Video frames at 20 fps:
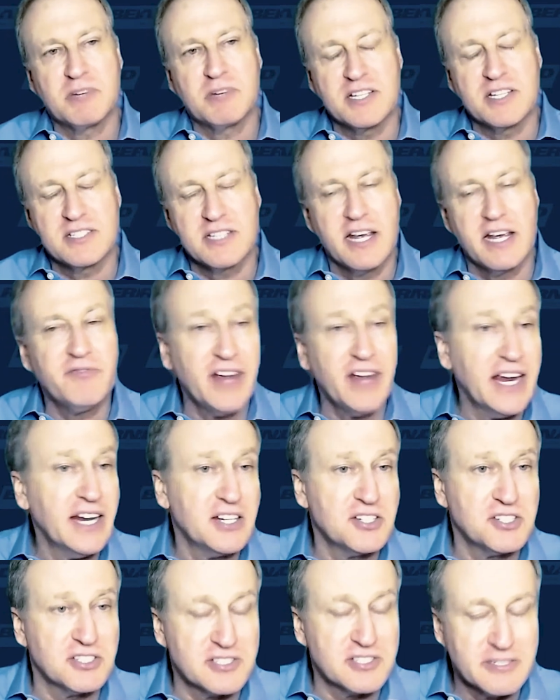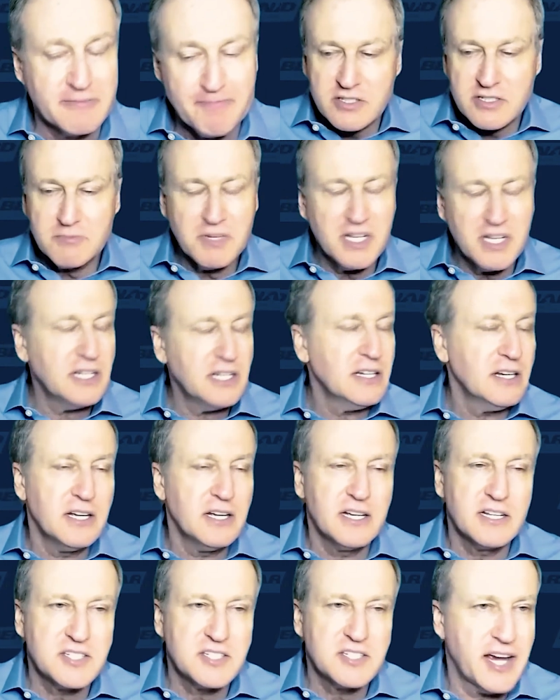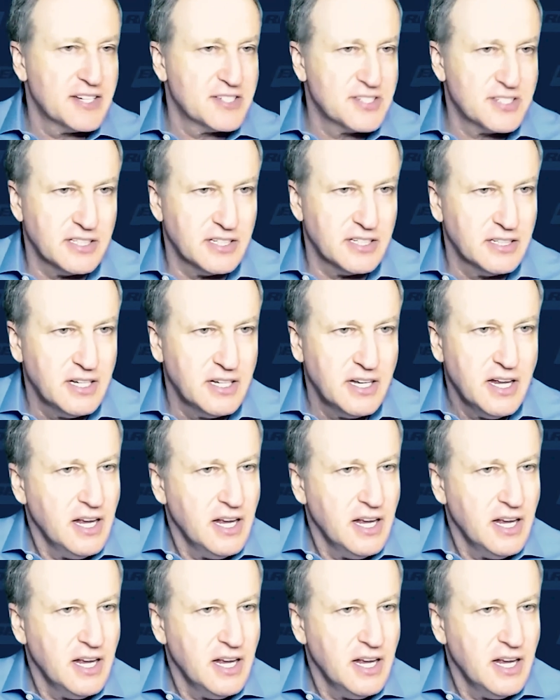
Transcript: piece. Advantages to me, Tesla.